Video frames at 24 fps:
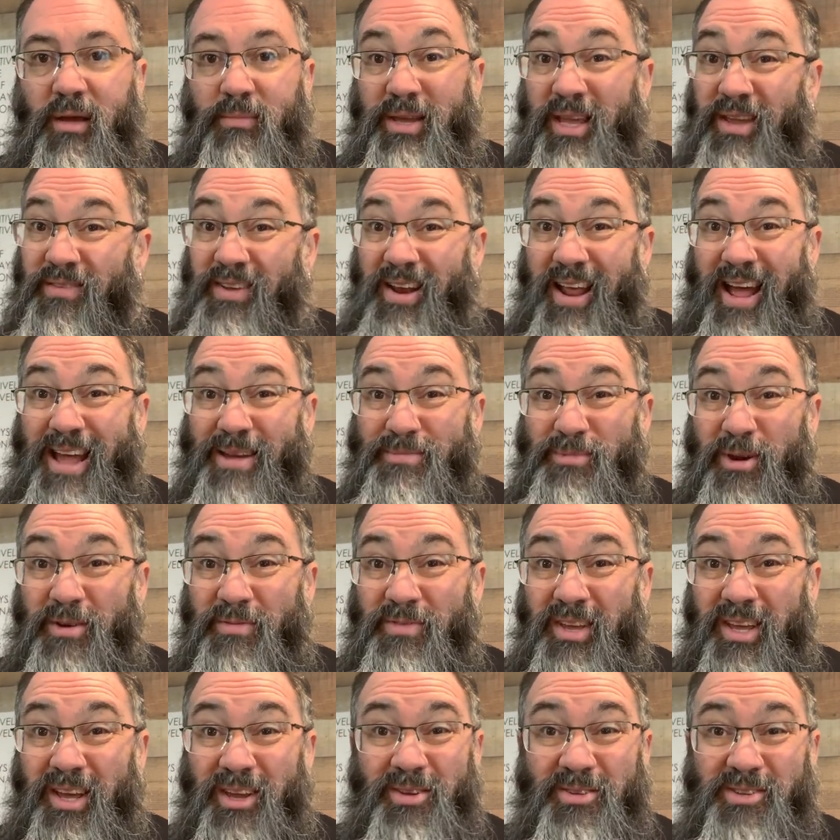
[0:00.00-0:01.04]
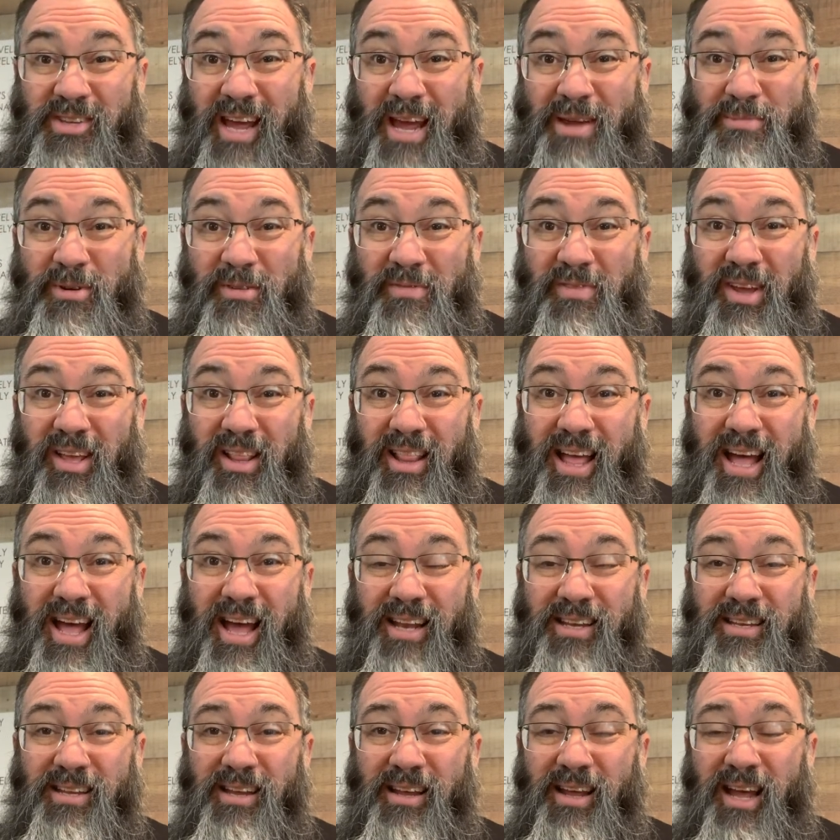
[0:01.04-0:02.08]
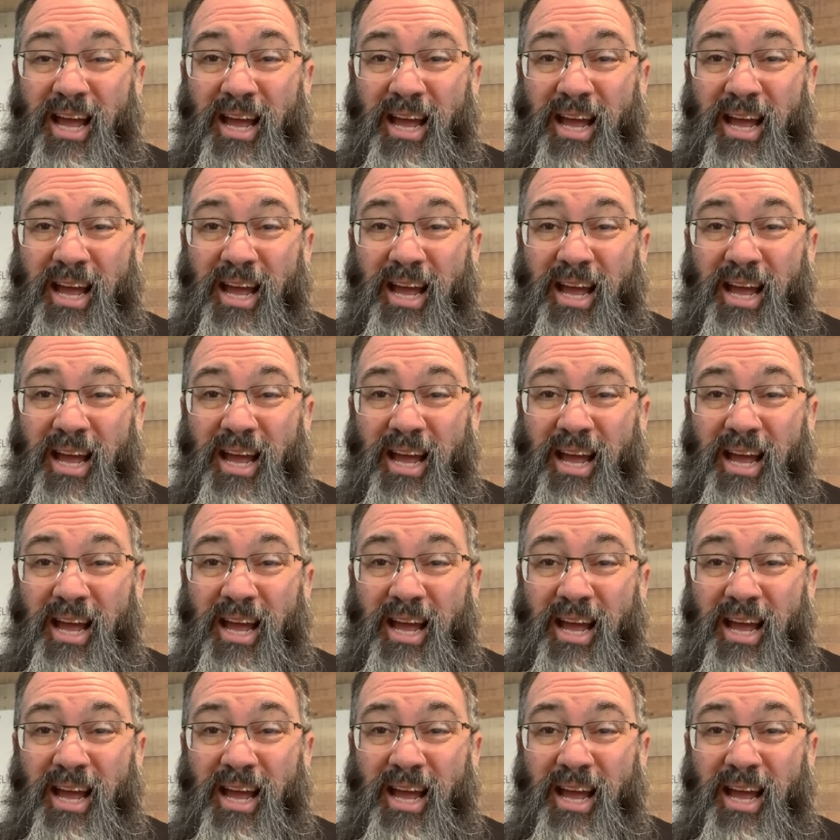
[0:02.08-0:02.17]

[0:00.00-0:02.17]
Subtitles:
even iMovie. I use iMovie a lot.